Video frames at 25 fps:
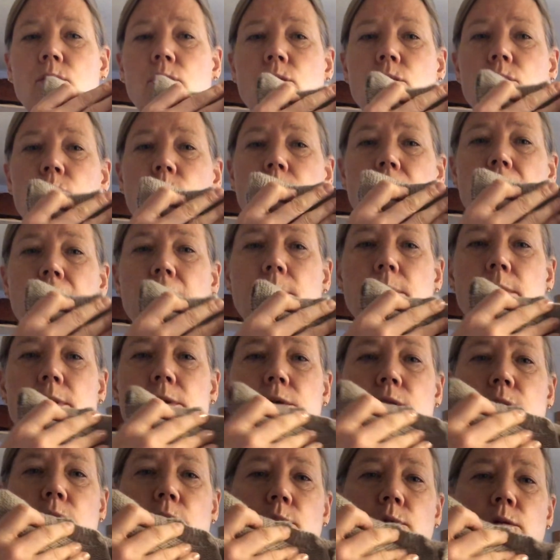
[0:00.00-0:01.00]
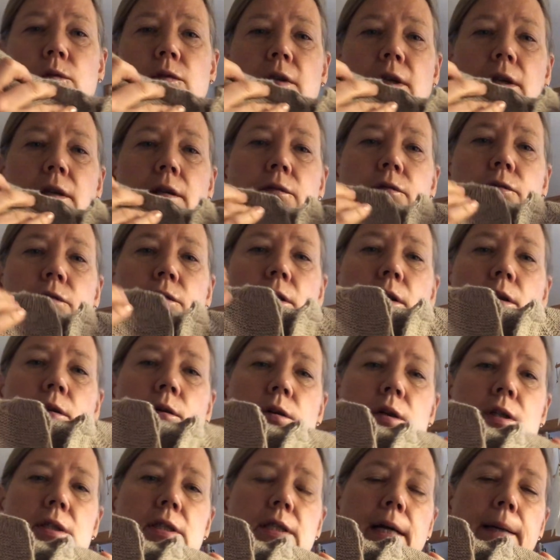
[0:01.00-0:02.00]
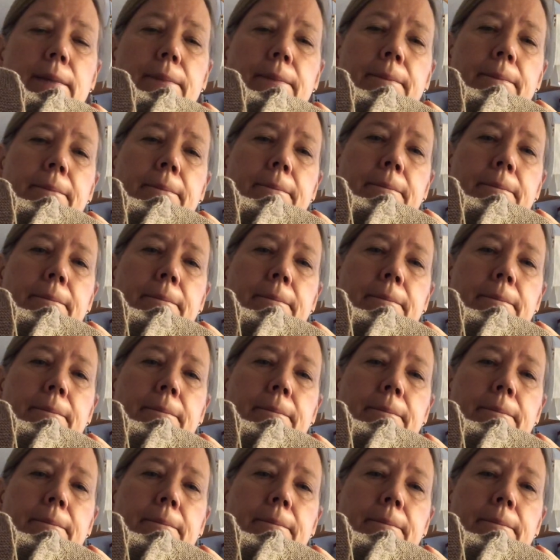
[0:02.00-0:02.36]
to be able to use it for a longer time.